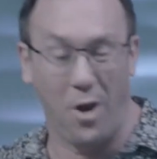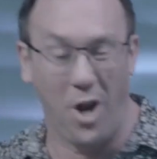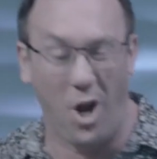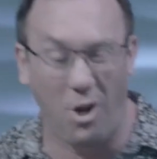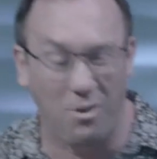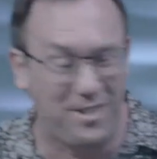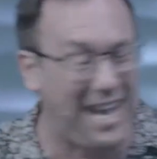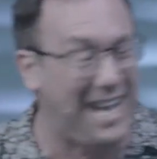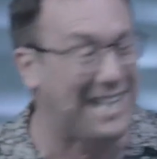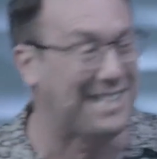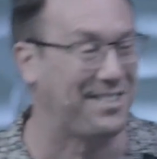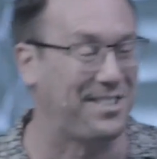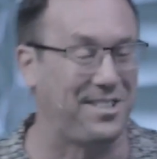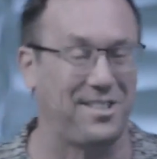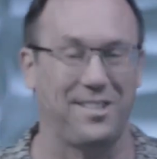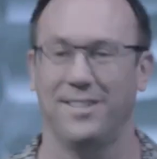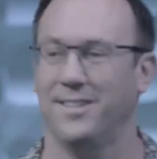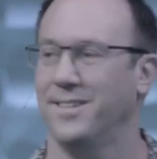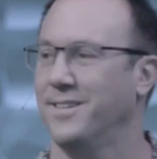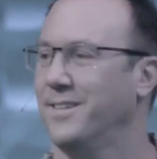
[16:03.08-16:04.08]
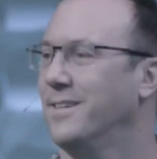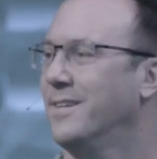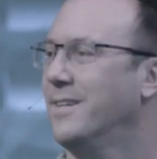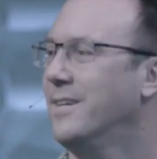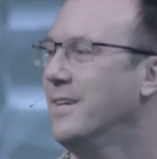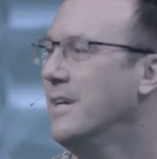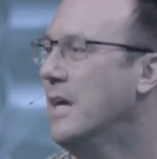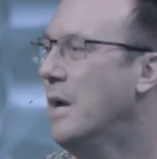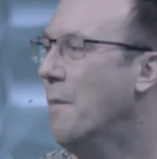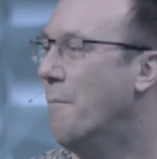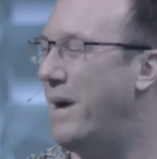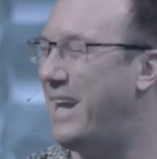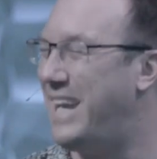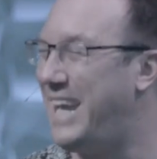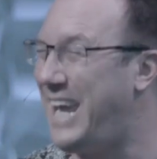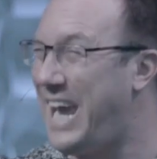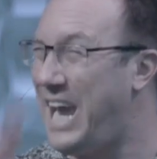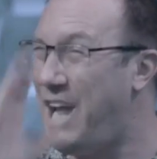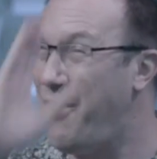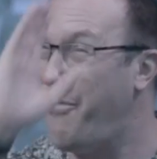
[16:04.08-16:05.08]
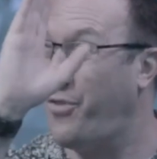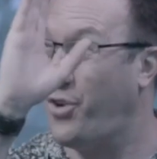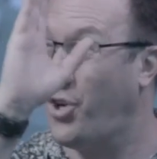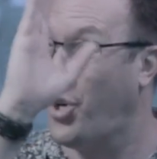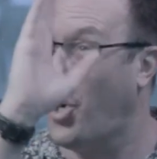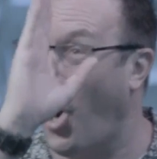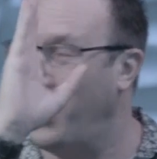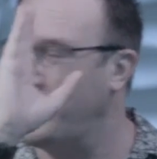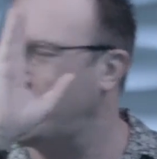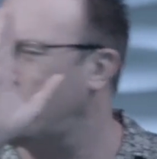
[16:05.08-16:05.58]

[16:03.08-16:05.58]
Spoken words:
no texts. But if God